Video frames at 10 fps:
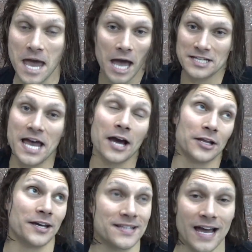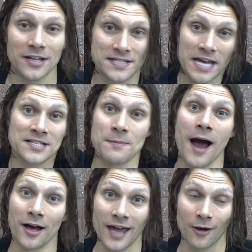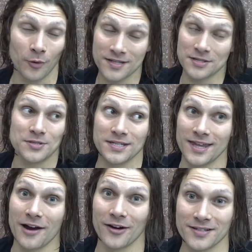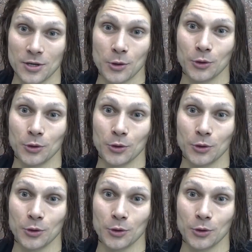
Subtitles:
Yeah, exactly. Exactly. Race. Zane's yeah. mile. Yeah, wait till you see that race. Holy.